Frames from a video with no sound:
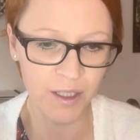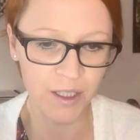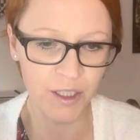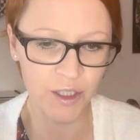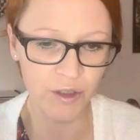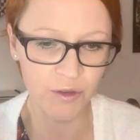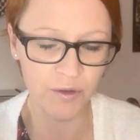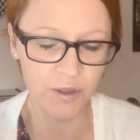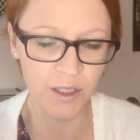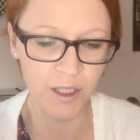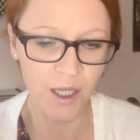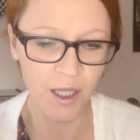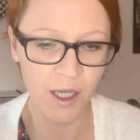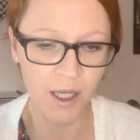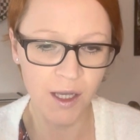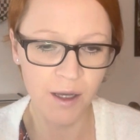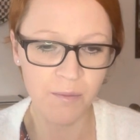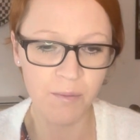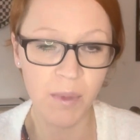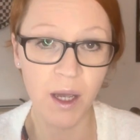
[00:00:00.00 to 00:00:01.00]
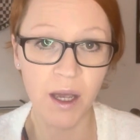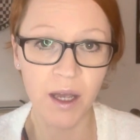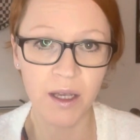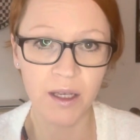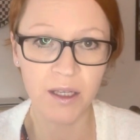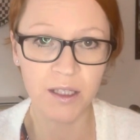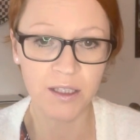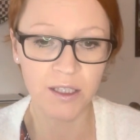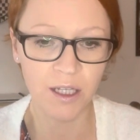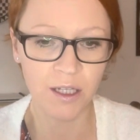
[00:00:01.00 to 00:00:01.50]
issues, but
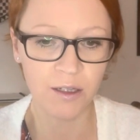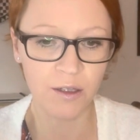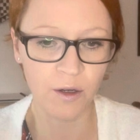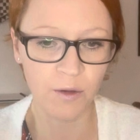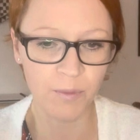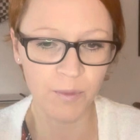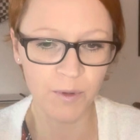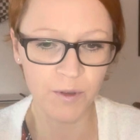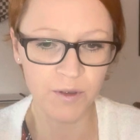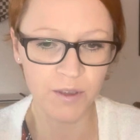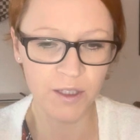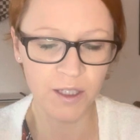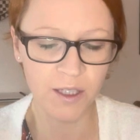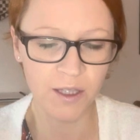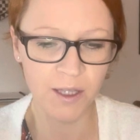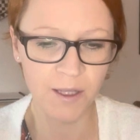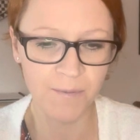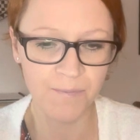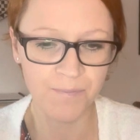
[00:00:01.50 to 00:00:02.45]
exact opposite.